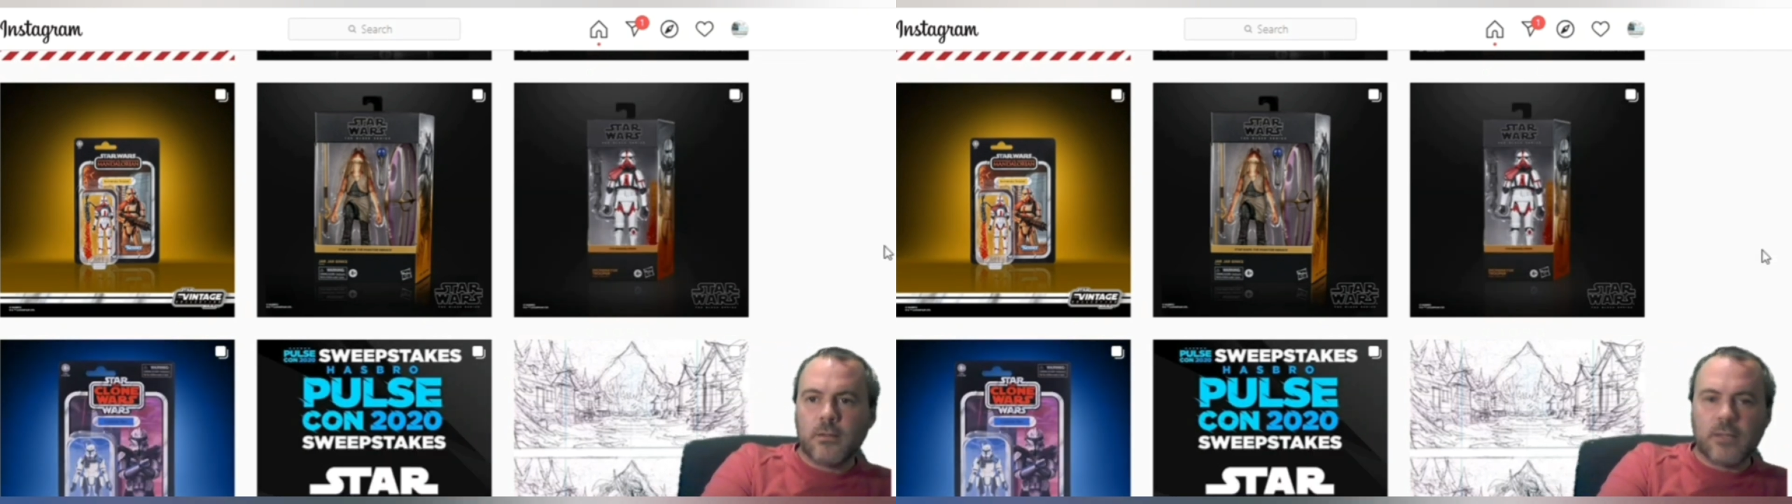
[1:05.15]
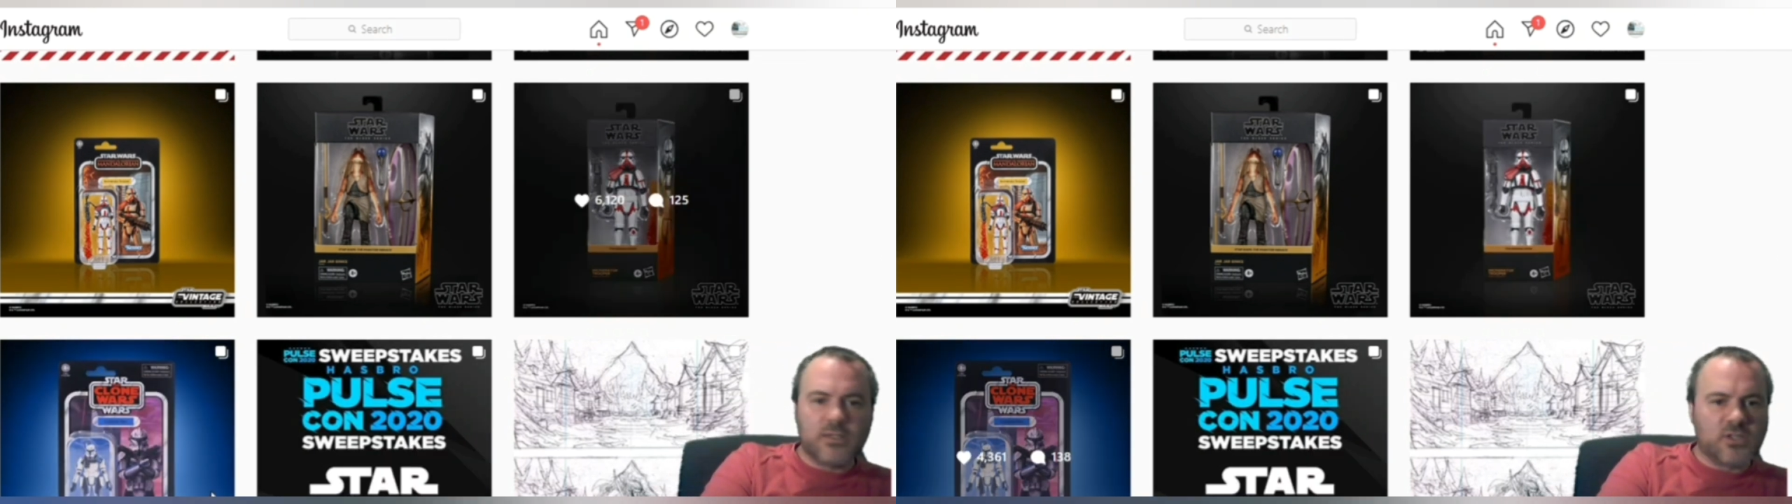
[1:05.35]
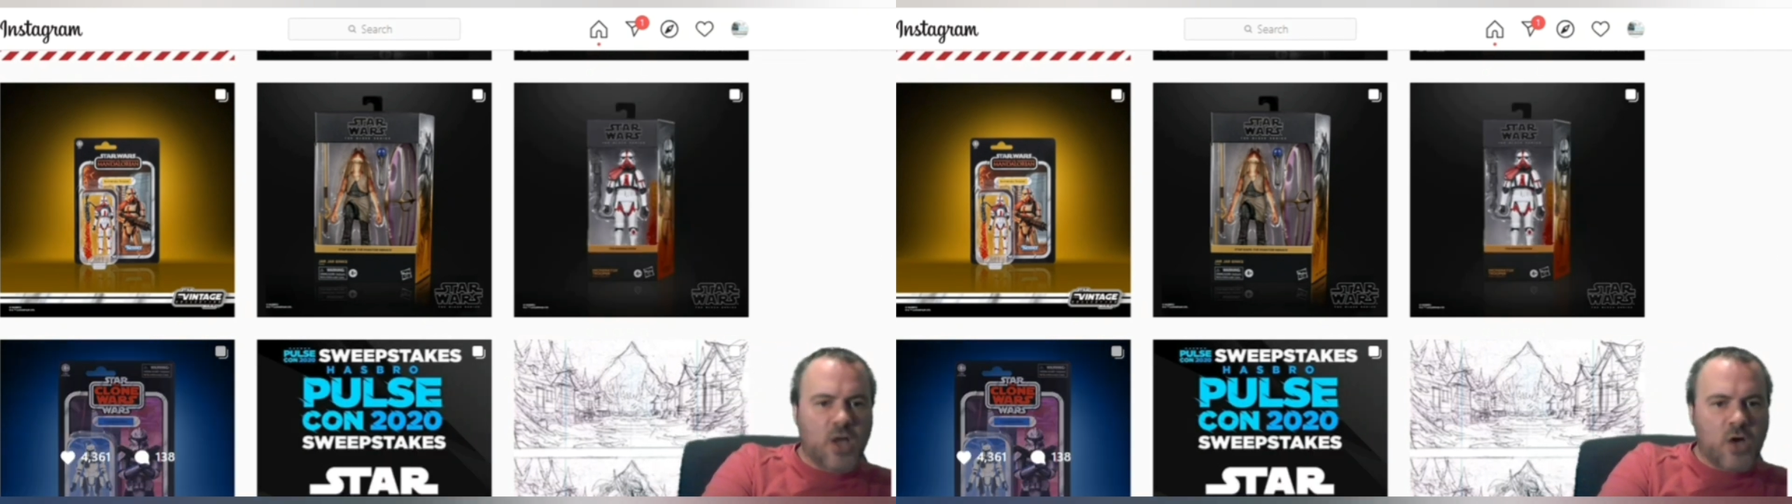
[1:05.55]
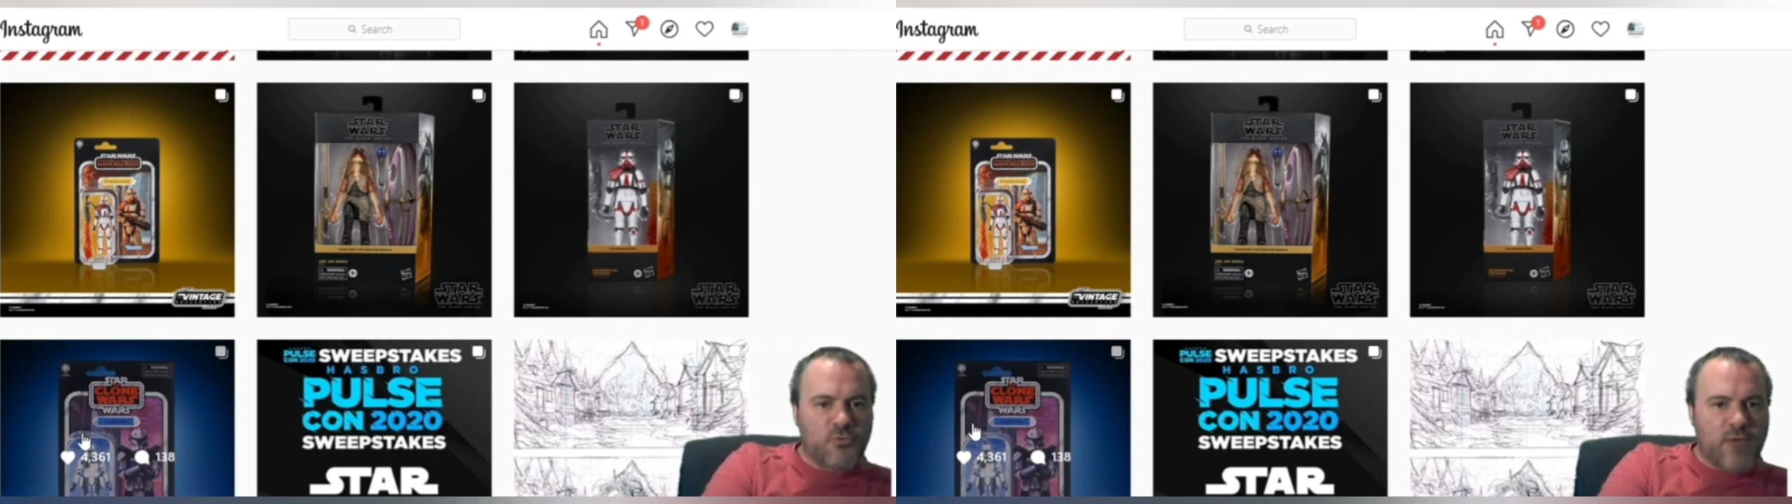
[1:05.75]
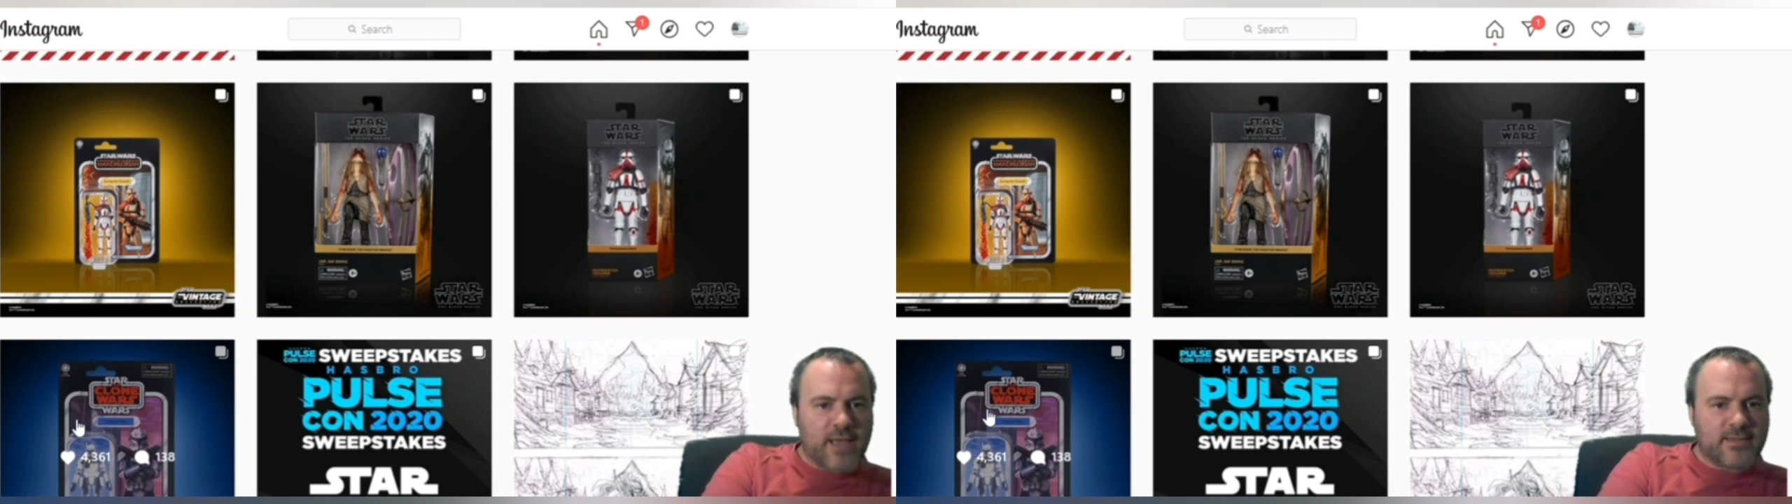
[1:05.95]
let's start on
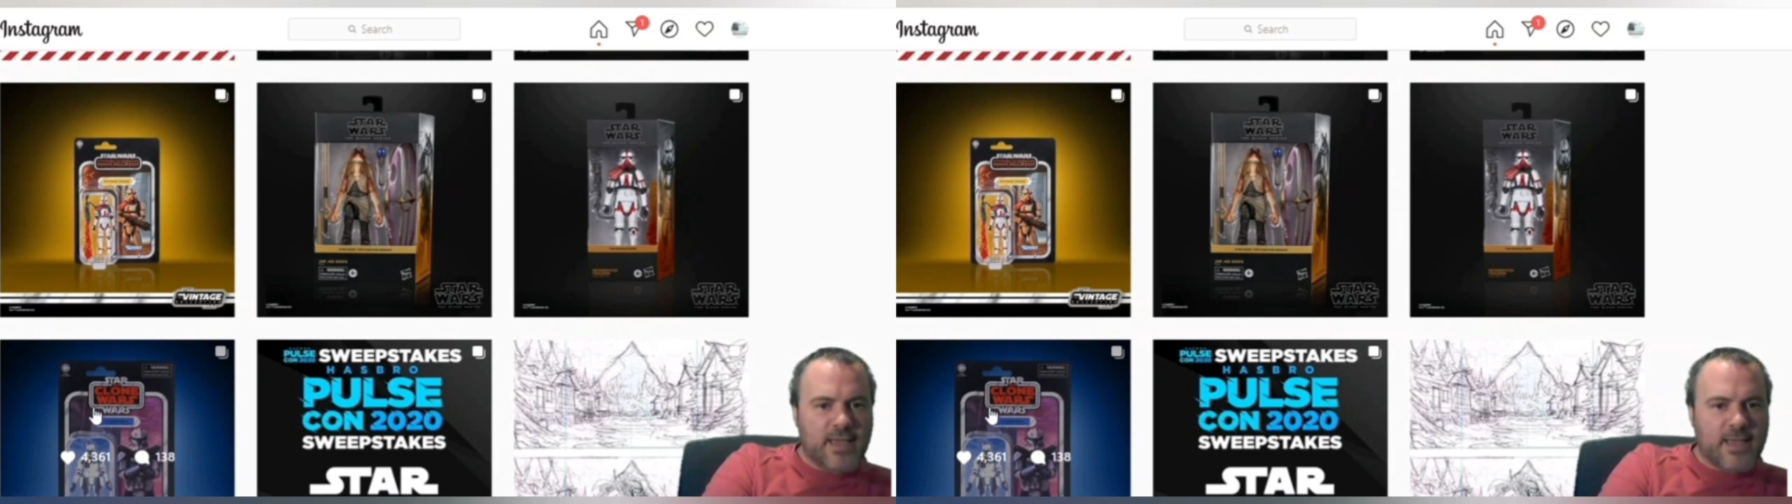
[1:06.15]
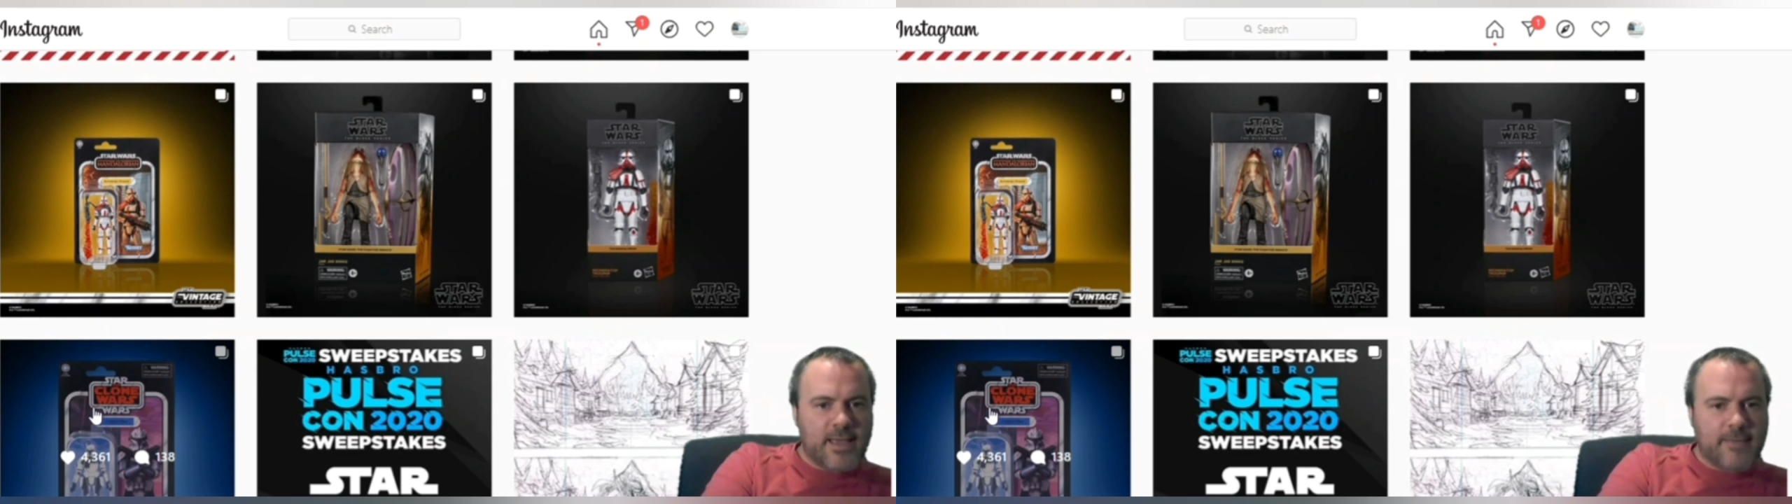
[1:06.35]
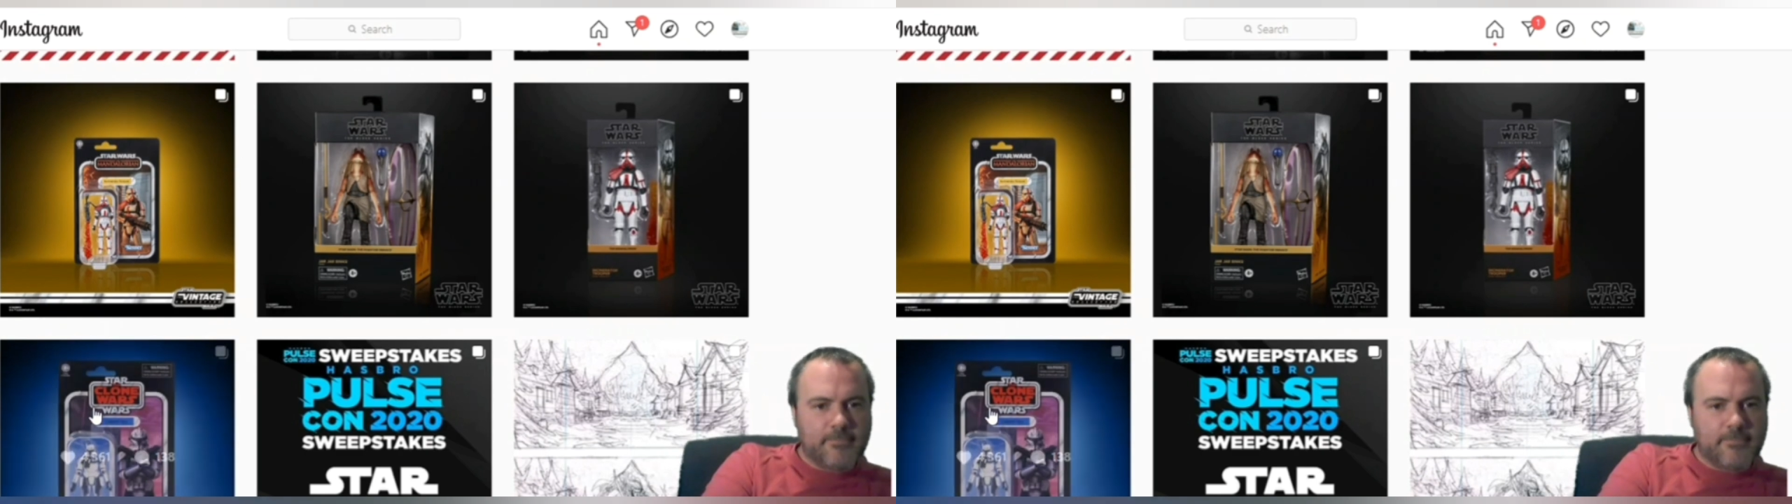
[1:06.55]
Rex, hey?